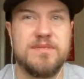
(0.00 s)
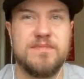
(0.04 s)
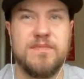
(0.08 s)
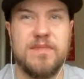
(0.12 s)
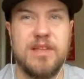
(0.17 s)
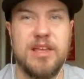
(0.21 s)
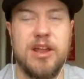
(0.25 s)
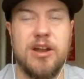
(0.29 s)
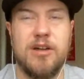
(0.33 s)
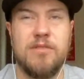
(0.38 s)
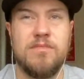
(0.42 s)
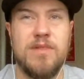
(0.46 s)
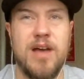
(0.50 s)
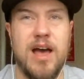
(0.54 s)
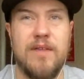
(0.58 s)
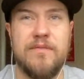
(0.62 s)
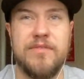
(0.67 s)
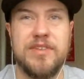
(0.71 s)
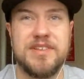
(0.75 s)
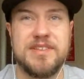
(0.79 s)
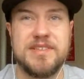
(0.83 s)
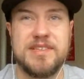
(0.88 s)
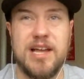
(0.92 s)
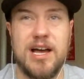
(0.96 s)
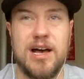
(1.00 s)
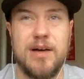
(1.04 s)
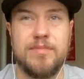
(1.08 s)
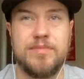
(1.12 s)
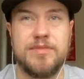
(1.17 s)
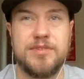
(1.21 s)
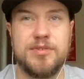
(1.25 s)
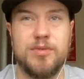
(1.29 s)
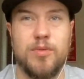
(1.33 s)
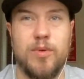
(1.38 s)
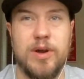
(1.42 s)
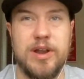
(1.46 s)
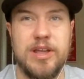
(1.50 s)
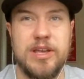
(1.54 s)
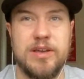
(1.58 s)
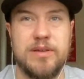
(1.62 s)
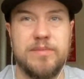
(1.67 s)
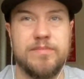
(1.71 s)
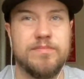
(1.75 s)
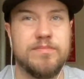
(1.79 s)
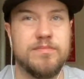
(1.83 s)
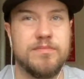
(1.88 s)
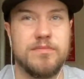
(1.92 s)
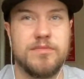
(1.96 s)
you know, having to stop
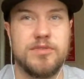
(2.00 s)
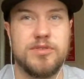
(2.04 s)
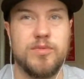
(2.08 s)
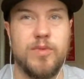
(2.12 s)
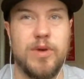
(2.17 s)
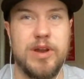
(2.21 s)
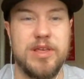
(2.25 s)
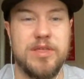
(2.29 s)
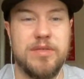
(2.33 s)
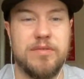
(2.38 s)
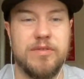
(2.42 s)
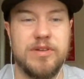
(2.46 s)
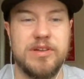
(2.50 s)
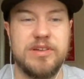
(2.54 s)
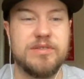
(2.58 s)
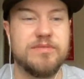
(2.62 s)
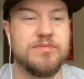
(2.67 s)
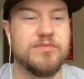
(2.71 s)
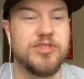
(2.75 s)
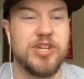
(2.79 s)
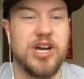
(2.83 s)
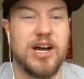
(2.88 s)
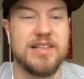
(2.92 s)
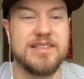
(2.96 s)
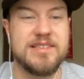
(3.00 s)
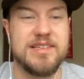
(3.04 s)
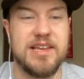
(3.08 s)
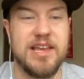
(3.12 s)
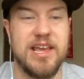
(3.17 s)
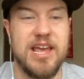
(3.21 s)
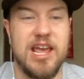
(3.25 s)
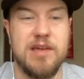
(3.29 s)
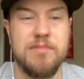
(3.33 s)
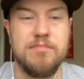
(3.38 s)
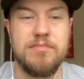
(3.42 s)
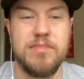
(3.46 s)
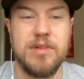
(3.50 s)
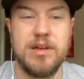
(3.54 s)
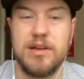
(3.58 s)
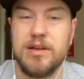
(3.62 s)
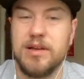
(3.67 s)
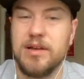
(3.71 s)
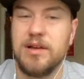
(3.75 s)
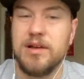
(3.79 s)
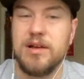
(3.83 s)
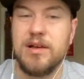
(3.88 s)
20, 23 shots a game.